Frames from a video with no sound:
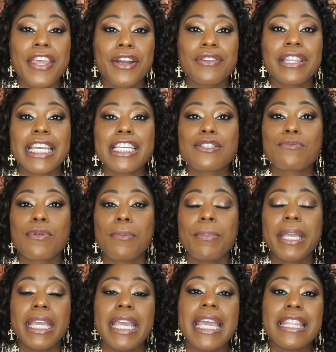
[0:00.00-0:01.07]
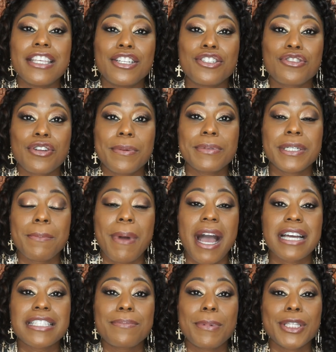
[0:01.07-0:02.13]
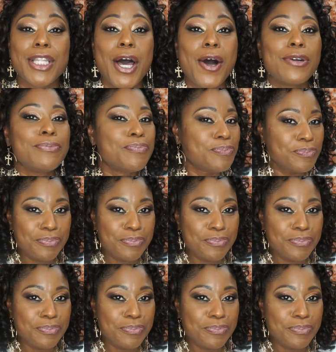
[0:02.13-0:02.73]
Their links will be in the description box below.